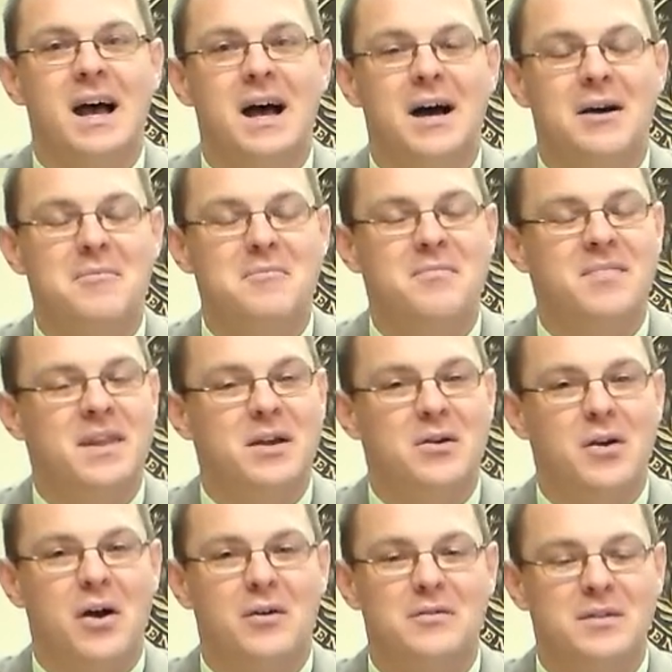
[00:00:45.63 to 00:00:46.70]

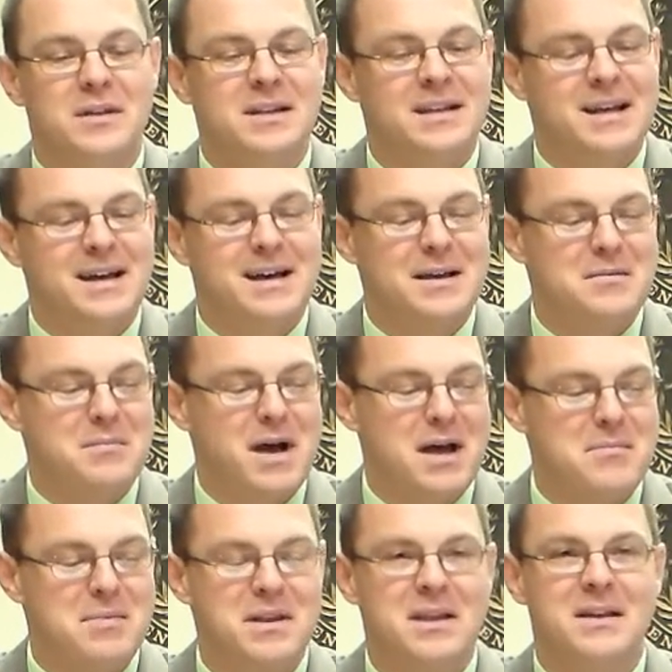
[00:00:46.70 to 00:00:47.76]
that are often, in
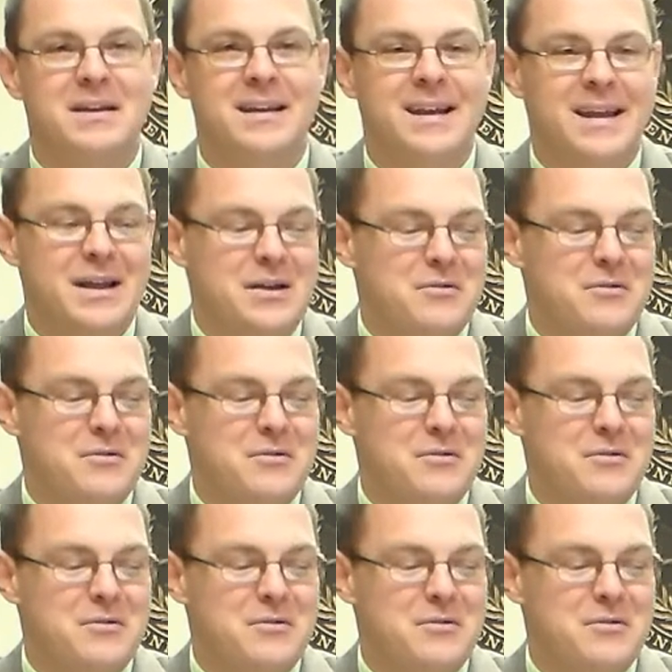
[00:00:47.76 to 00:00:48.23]
my opinion,